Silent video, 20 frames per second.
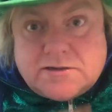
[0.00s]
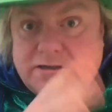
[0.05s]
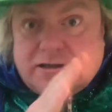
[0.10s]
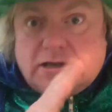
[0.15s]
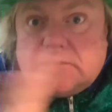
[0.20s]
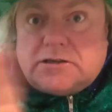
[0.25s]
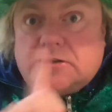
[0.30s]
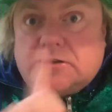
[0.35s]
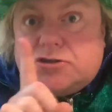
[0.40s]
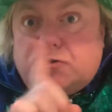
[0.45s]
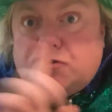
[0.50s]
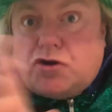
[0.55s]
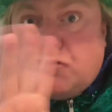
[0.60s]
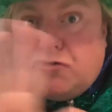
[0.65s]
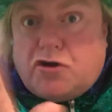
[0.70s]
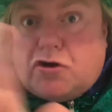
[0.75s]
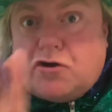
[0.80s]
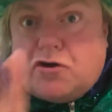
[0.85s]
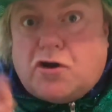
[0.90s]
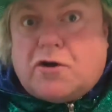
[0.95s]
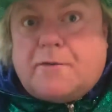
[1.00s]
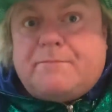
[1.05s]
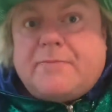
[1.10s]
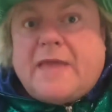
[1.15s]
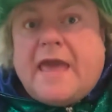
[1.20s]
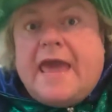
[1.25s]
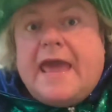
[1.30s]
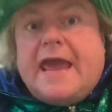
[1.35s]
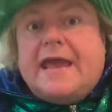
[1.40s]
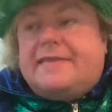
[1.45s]
Oh, no, no, no.
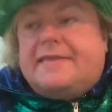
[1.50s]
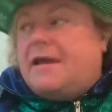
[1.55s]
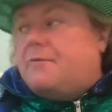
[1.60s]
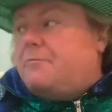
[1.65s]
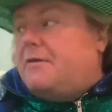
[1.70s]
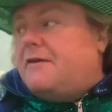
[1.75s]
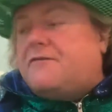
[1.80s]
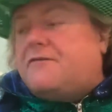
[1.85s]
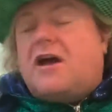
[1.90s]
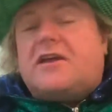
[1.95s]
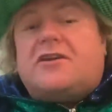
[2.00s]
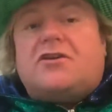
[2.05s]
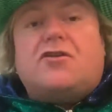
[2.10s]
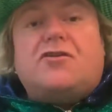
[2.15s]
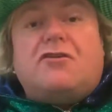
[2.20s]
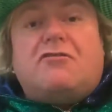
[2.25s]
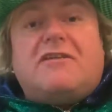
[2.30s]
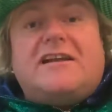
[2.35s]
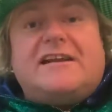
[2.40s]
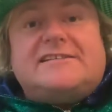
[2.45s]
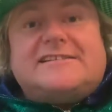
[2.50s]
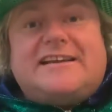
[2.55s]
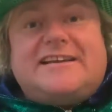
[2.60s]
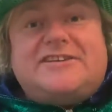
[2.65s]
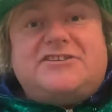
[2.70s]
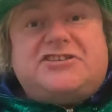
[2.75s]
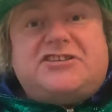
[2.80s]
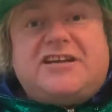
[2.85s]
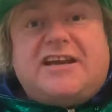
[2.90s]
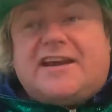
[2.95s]
Then we've got the
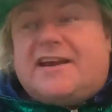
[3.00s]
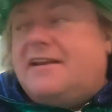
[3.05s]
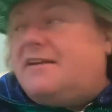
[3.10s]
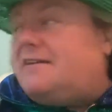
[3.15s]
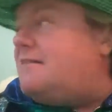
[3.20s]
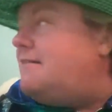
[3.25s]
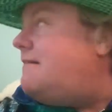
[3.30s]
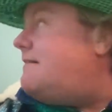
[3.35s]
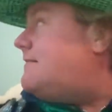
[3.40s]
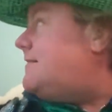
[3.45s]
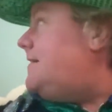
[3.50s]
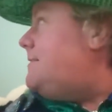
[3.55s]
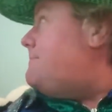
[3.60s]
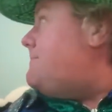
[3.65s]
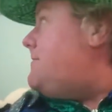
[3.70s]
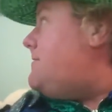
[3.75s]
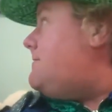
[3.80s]
resident chicken clucky.